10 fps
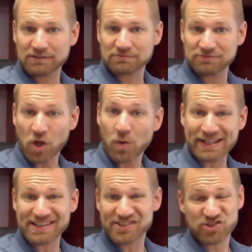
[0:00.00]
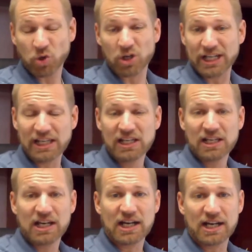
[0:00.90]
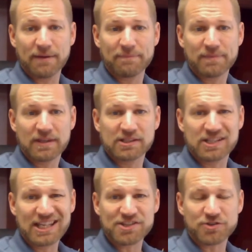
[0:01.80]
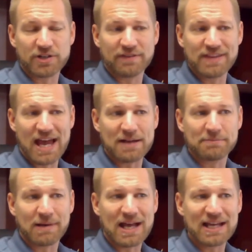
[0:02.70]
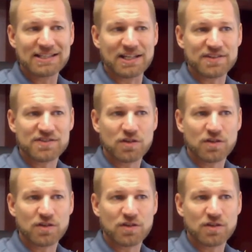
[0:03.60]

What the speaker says: knowing this story, the history of that behind us.